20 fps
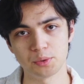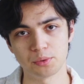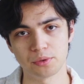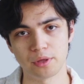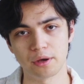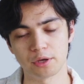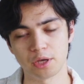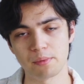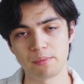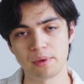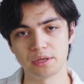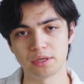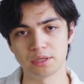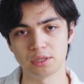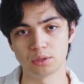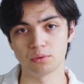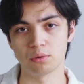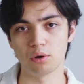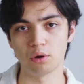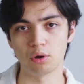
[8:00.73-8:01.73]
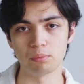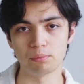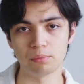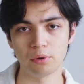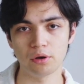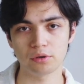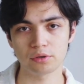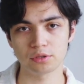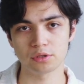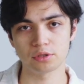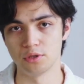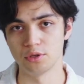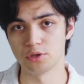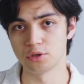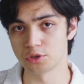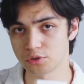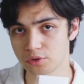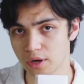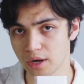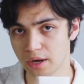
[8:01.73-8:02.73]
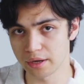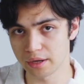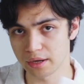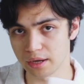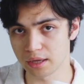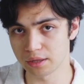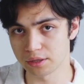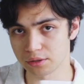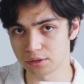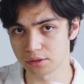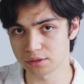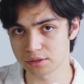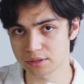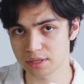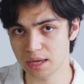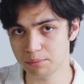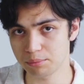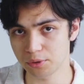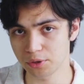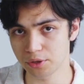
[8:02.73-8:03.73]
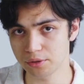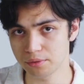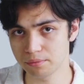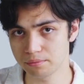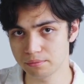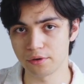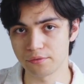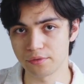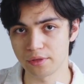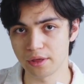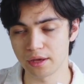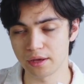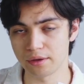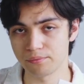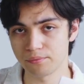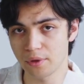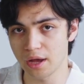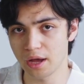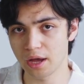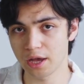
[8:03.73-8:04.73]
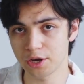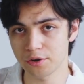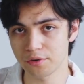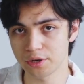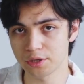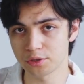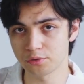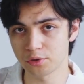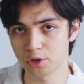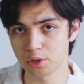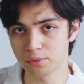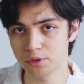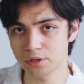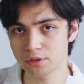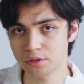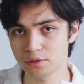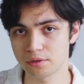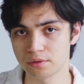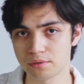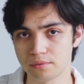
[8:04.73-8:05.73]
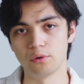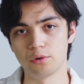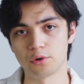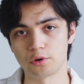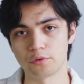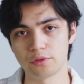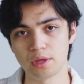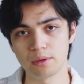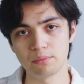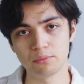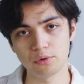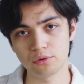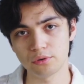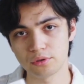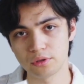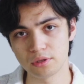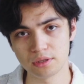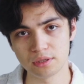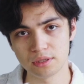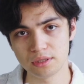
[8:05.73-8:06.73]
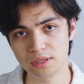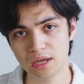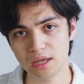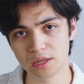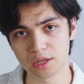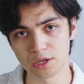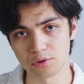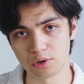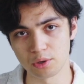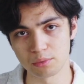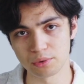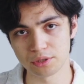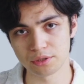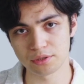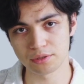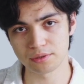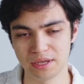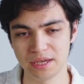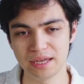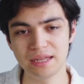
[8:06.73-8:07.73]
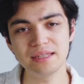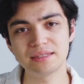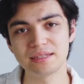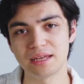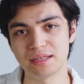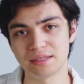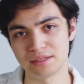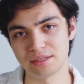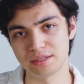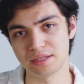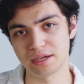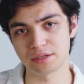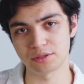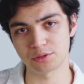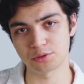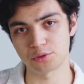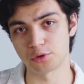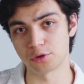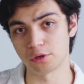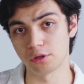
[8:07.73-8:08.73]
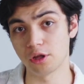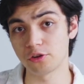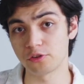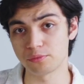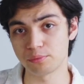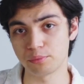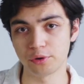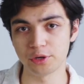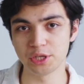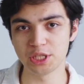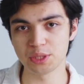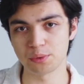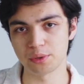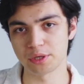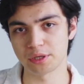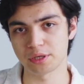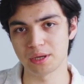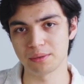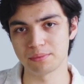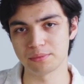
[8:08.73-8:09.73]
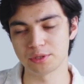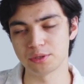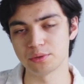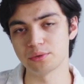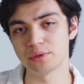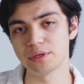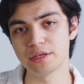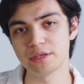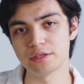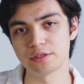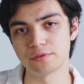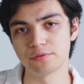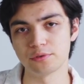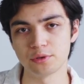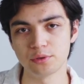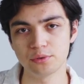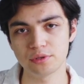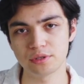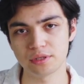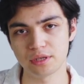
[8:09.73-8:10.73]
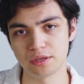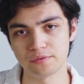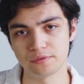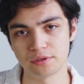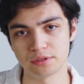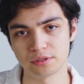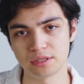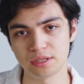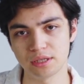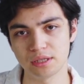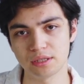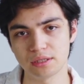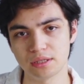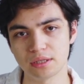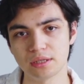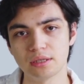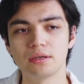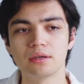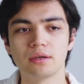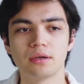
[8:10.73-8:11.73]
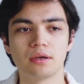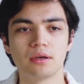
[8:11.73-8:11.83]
without committing to a whole box, you can try a little sampler of their higher end aromas or of their more daily aromas. Incense sticks score a lot of points when it comes to ease of use and versatility,